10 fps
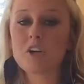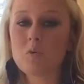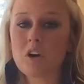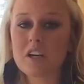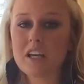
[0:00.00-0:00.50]
you
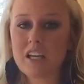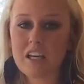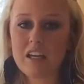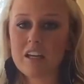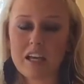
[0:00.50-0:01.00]
aren't
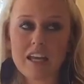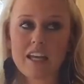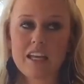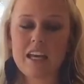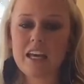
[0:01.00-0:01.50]
getting
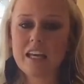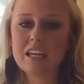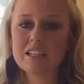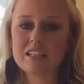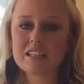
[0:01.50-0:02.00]
any
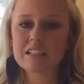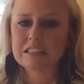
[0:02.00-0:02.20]
hits,